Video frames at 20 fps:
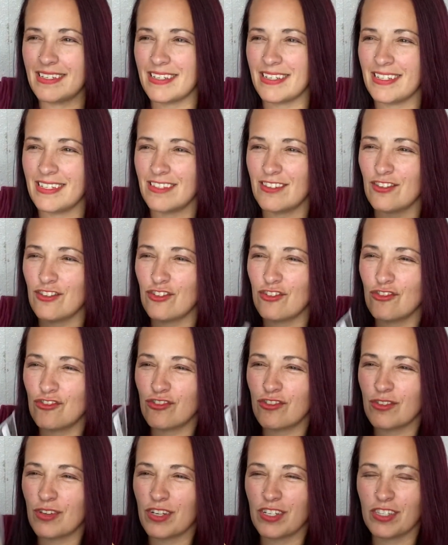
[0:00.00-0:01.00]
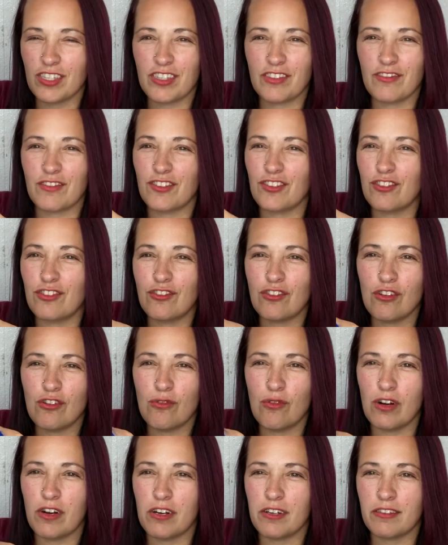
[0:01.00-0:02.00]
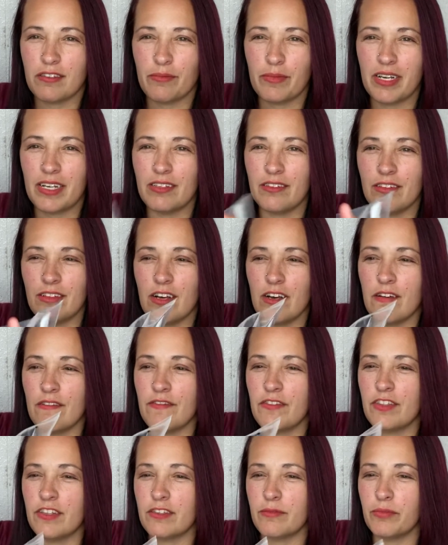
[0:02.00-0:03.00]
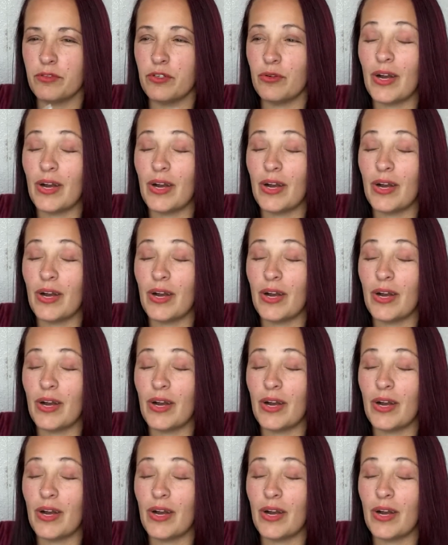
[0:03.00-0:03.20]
It's so awesome. I love this blue.